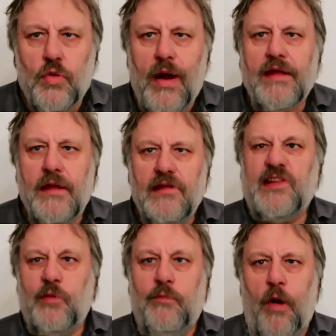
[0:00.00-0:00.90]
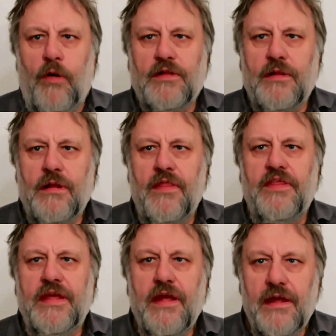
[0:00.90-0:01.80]
do I support
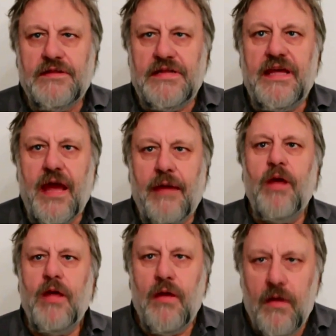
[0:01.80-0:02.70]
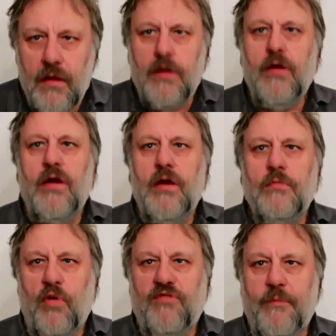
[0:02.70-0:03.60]
the DiEM
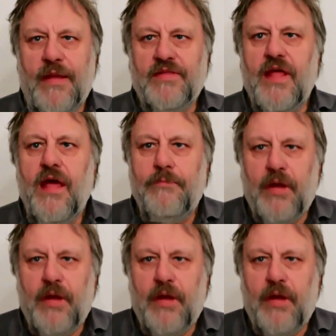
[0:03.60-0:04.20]
movement?